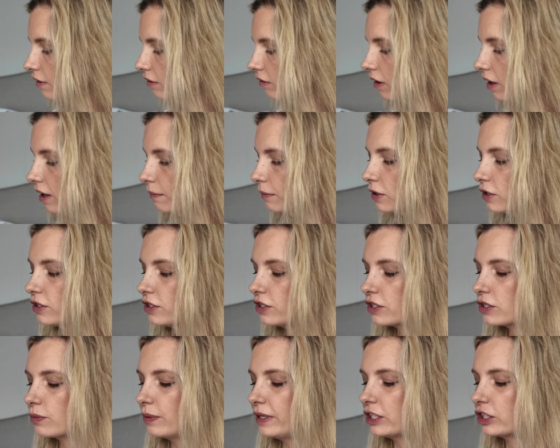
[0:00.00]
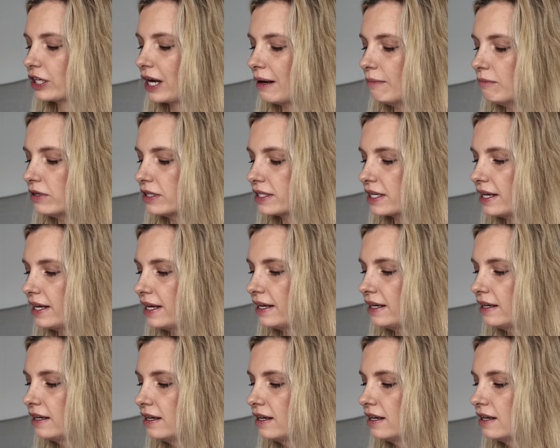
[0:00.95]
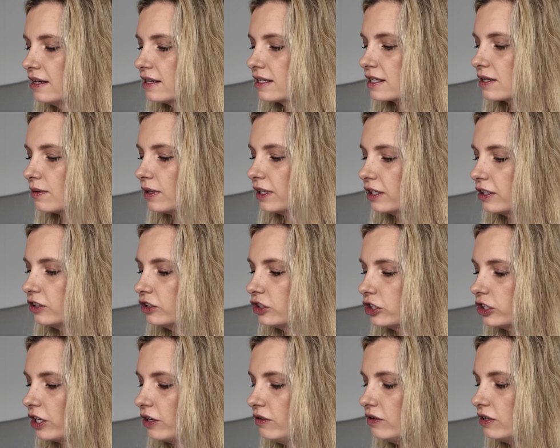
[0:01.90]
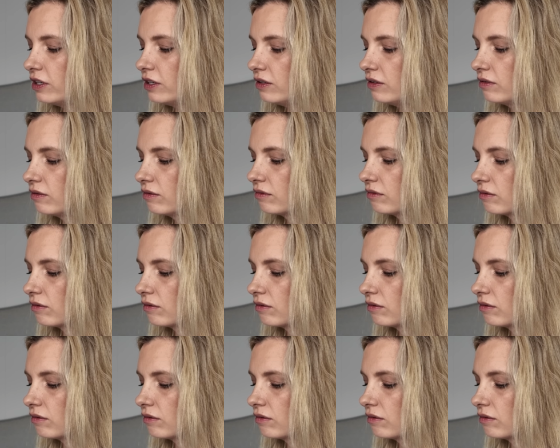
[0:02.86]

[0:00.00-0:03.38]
Right, I'm going to just switch cameras here so I can show you